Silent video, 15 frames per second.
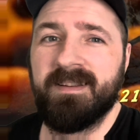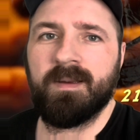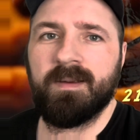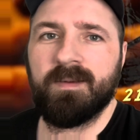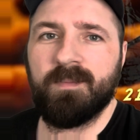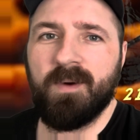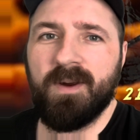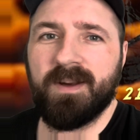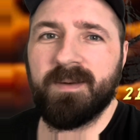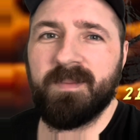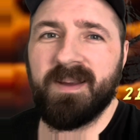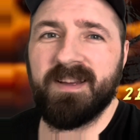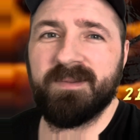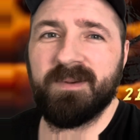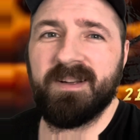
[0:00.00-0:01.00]
Worker
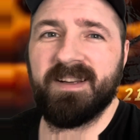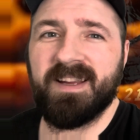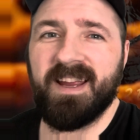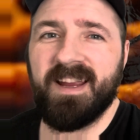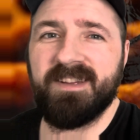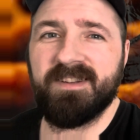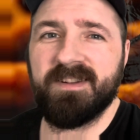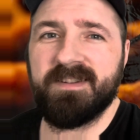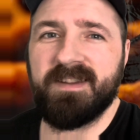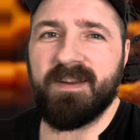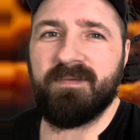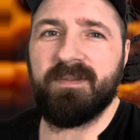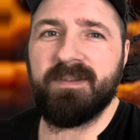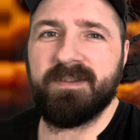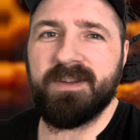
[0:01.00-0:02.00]
bees will engage in
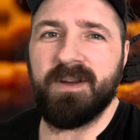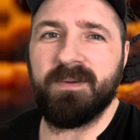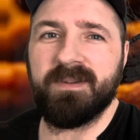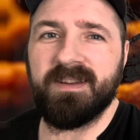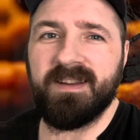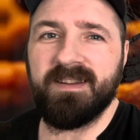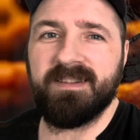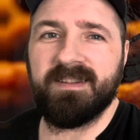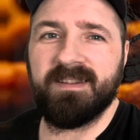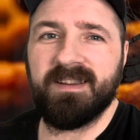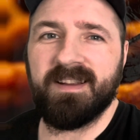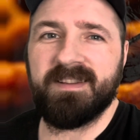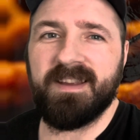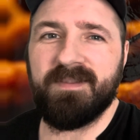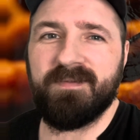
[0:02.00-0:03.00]
different duties
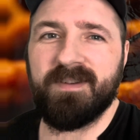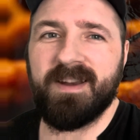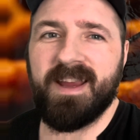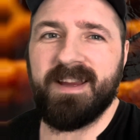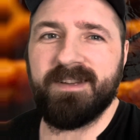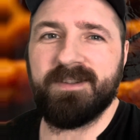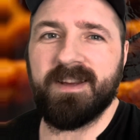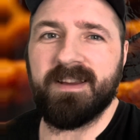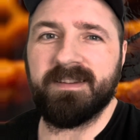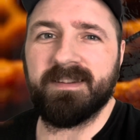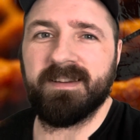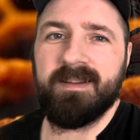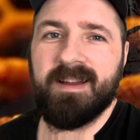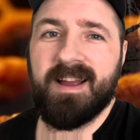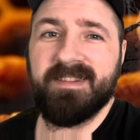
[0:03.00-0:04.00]
at different ages.
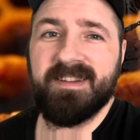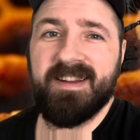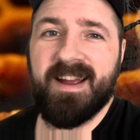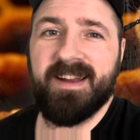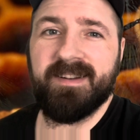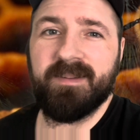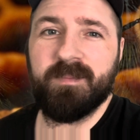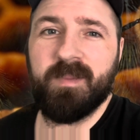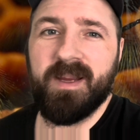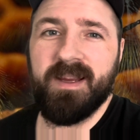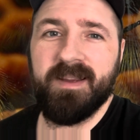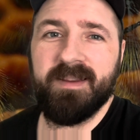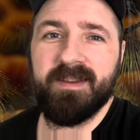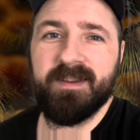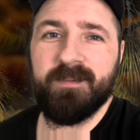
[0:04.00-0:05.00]
As an adult
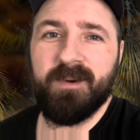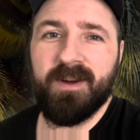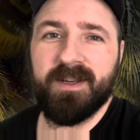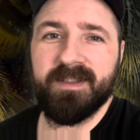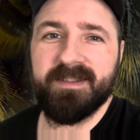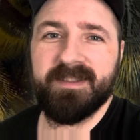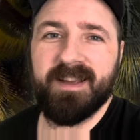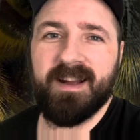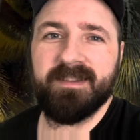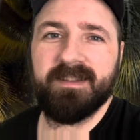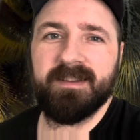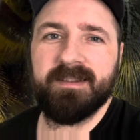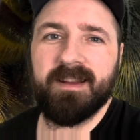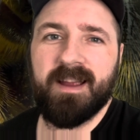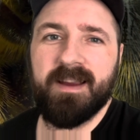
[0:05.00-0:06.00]
bee, the worker starts
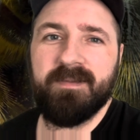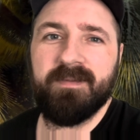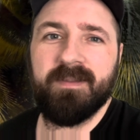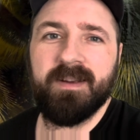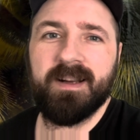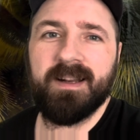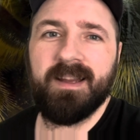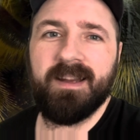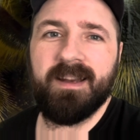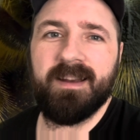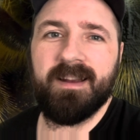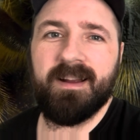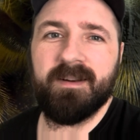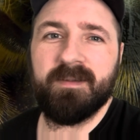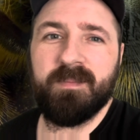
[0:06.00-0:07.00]
his life cleaning
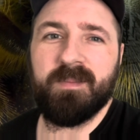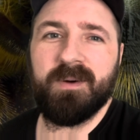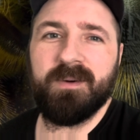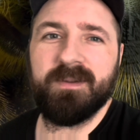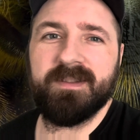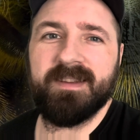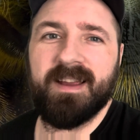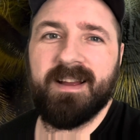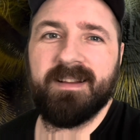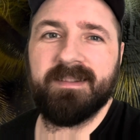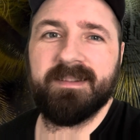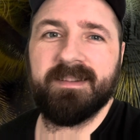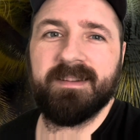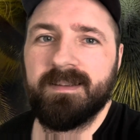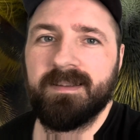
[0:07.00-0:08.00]
out brood
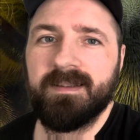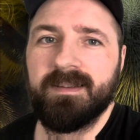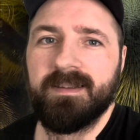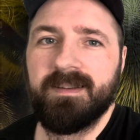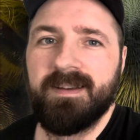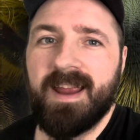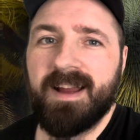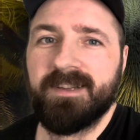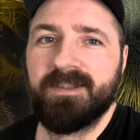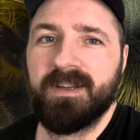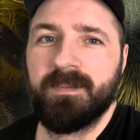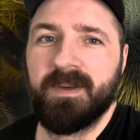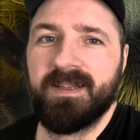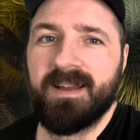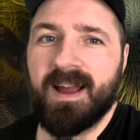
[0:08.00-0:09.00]
cells. Next, she'll
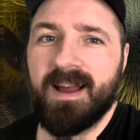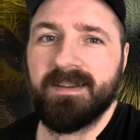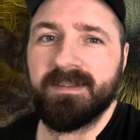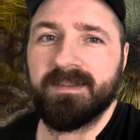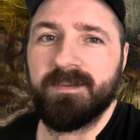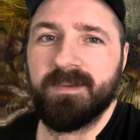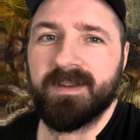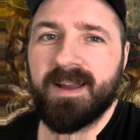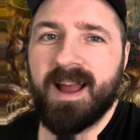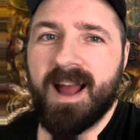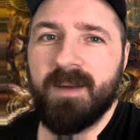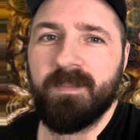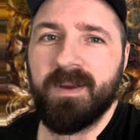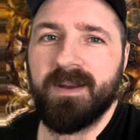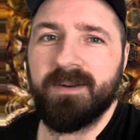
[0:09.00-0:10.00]
be tasked with
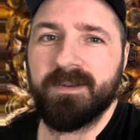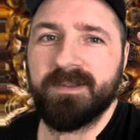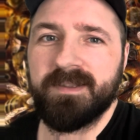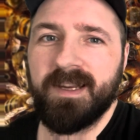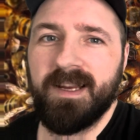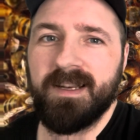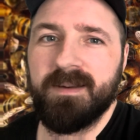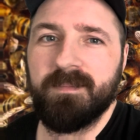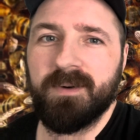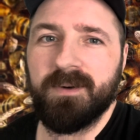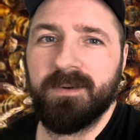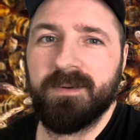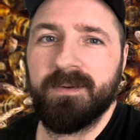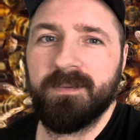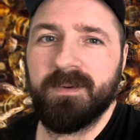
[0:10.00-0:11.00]
capping or sealing
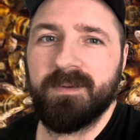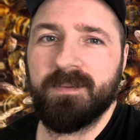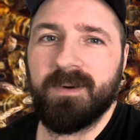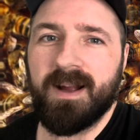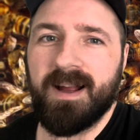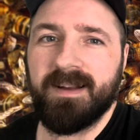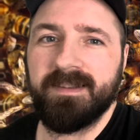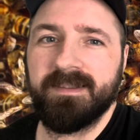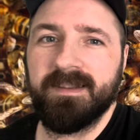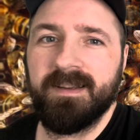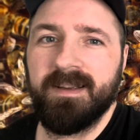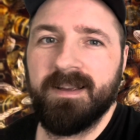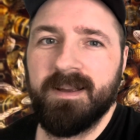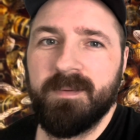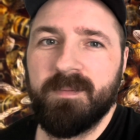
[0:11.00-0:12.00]
brood with wax
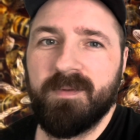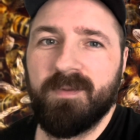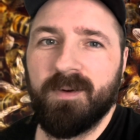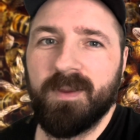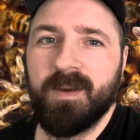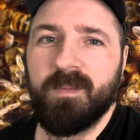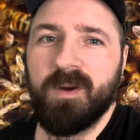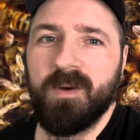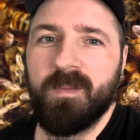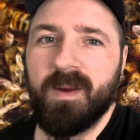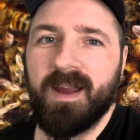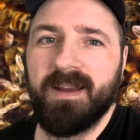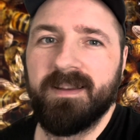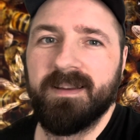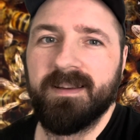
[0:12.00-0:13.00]
before they
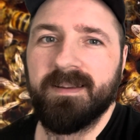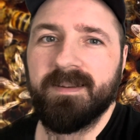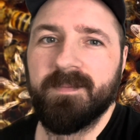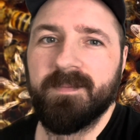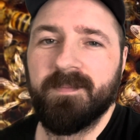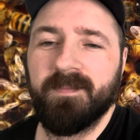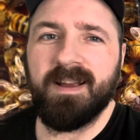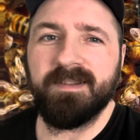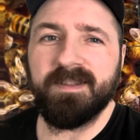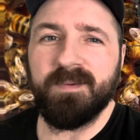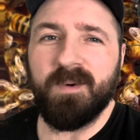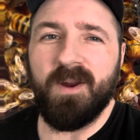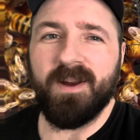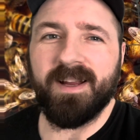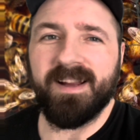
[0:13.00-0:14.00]
pupate. As the
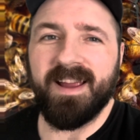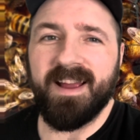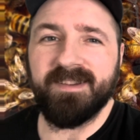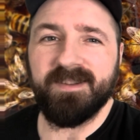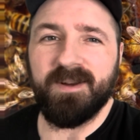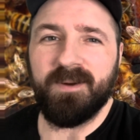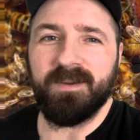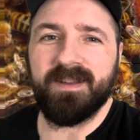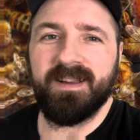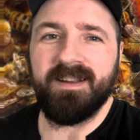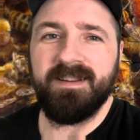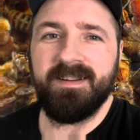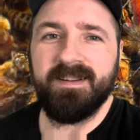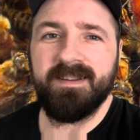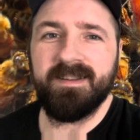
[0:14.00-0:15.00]
worker gets
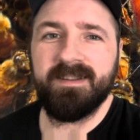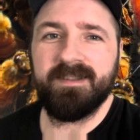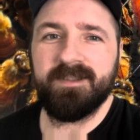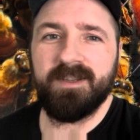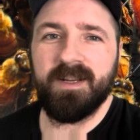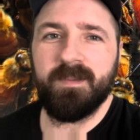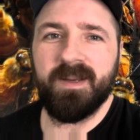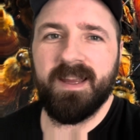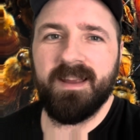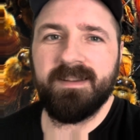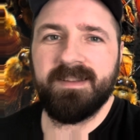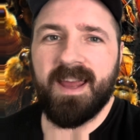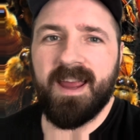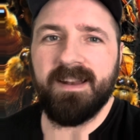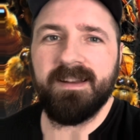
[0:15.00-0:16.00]
older, she'll begin
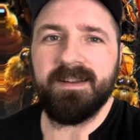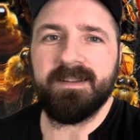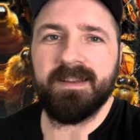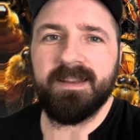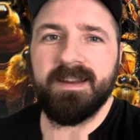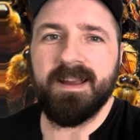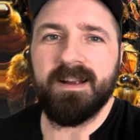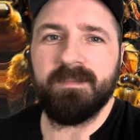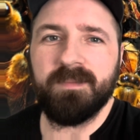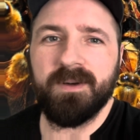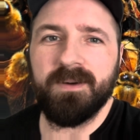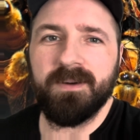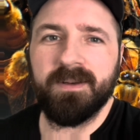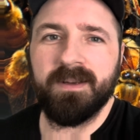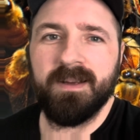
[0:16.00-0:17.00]
tending to the young
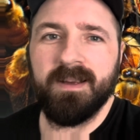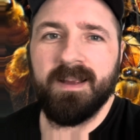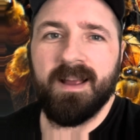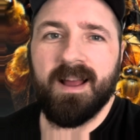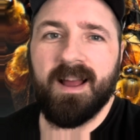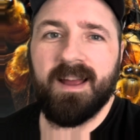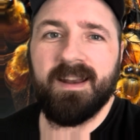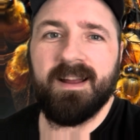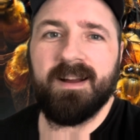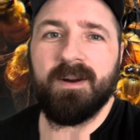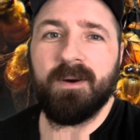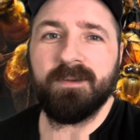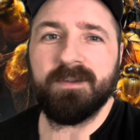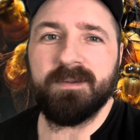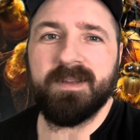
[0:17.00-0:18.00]
brood and
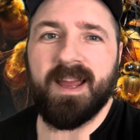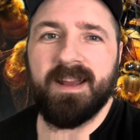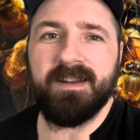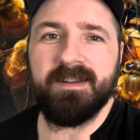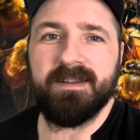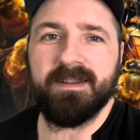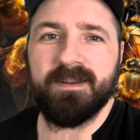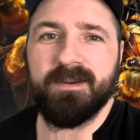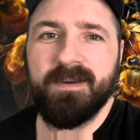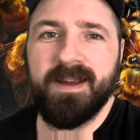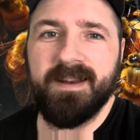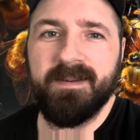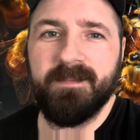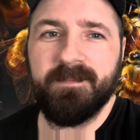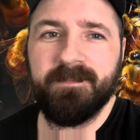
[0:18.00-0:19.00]
also tending to the
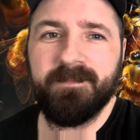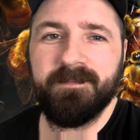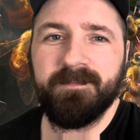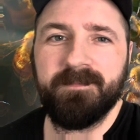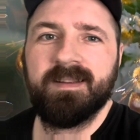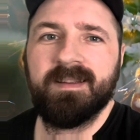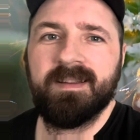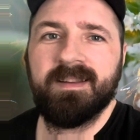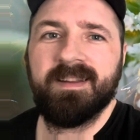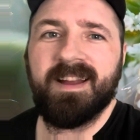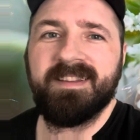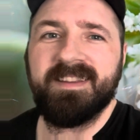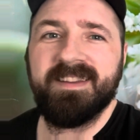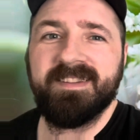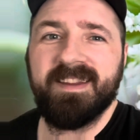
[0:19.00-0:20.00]
queen.
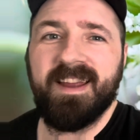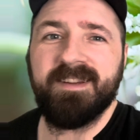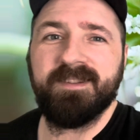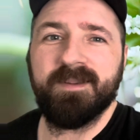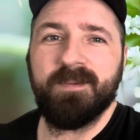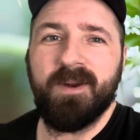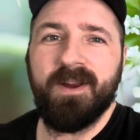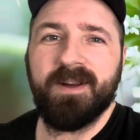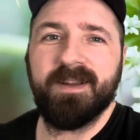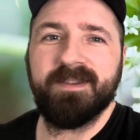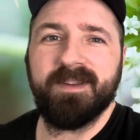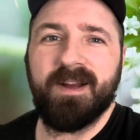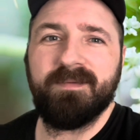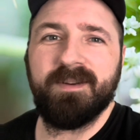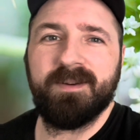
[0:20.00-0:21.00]
At this age, the worker is
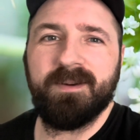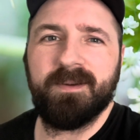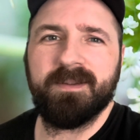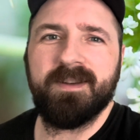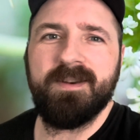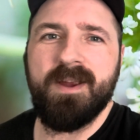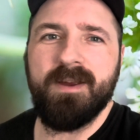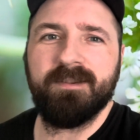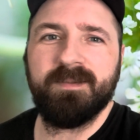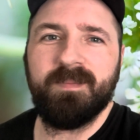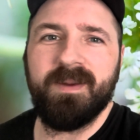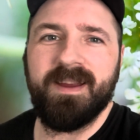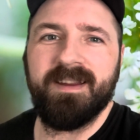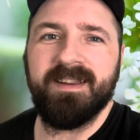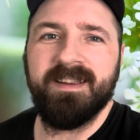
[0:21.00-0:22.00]
often called a nurse
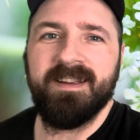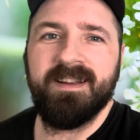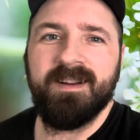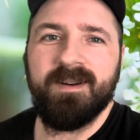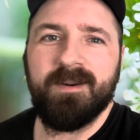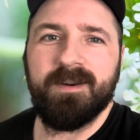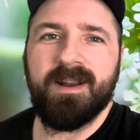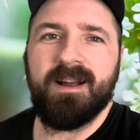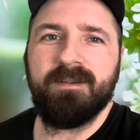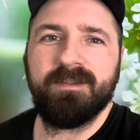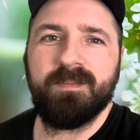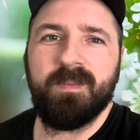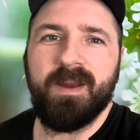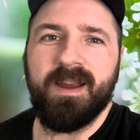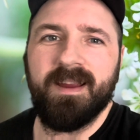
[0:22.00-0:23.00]
bee or house
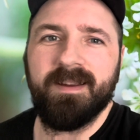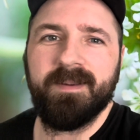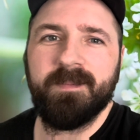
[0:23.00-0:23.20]
bee.